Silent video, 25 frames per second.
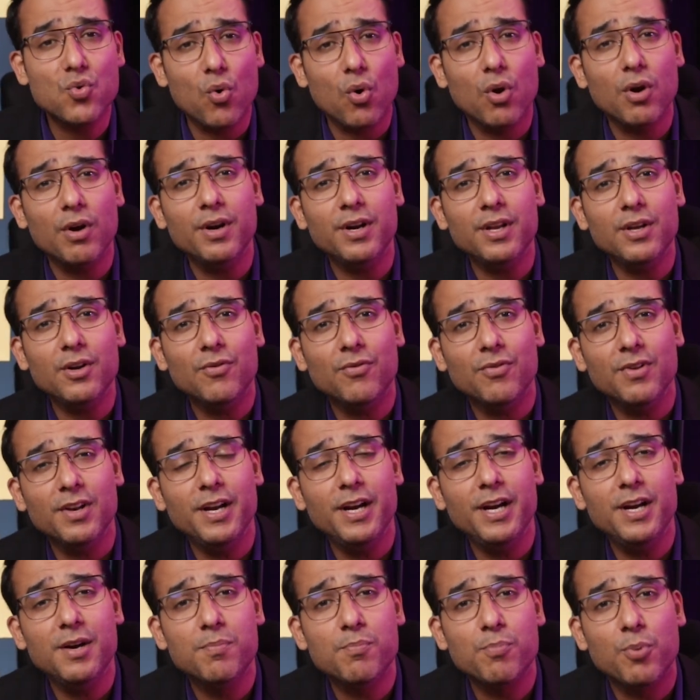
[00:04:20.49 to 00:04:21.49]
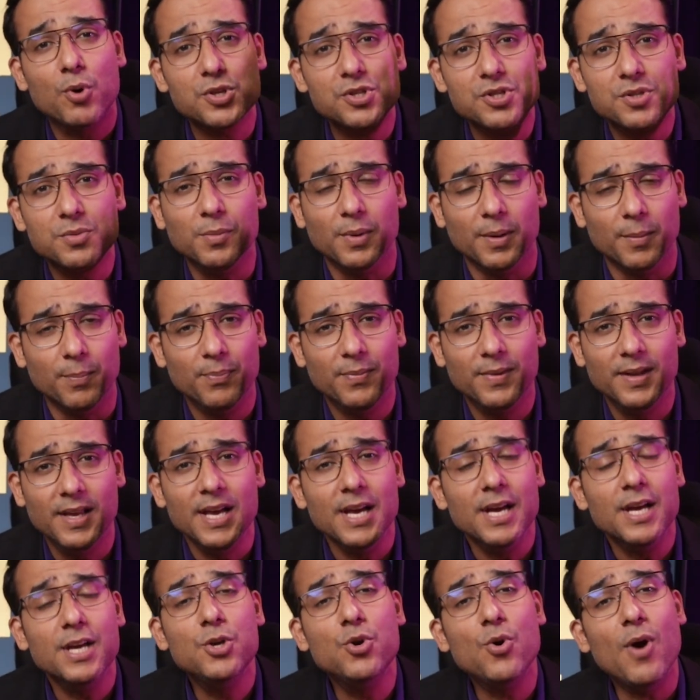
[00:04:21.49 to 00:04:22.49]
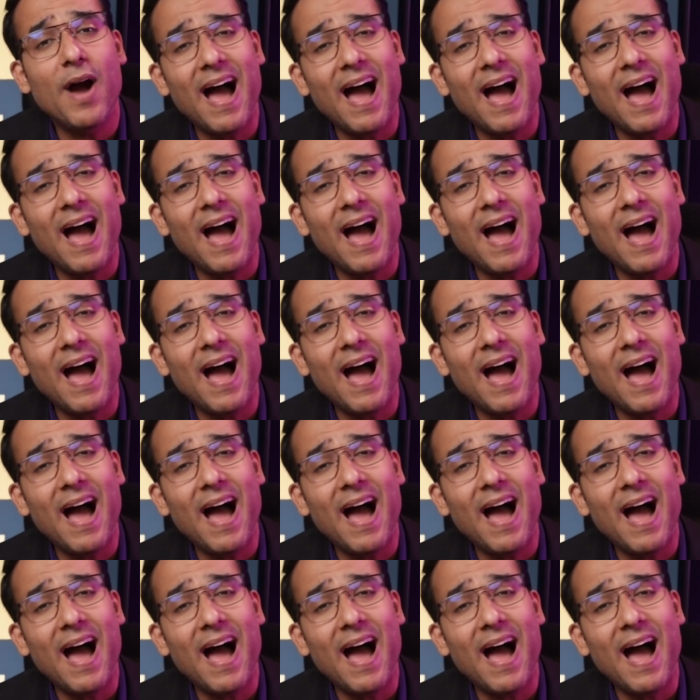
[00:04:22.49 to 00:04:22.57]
quality of lead possible. You